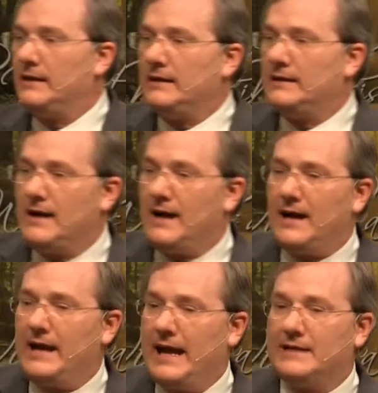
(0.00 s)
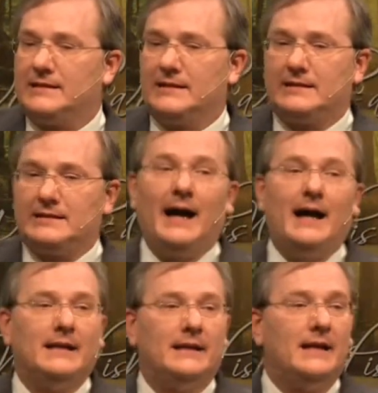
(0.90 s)
God has
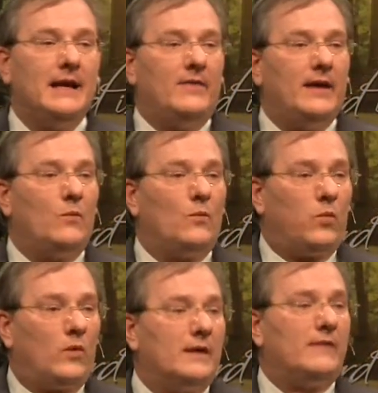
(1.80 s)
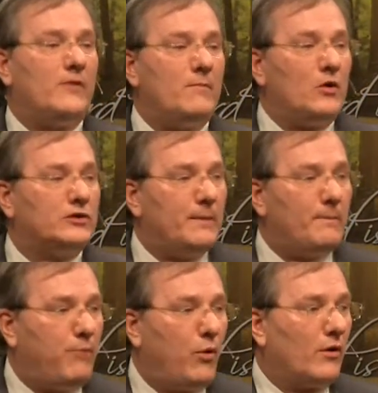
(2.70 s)
decided that one of the most
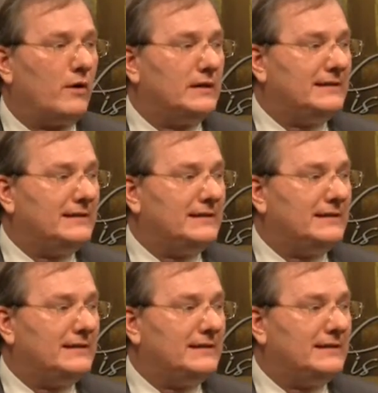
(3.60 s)
important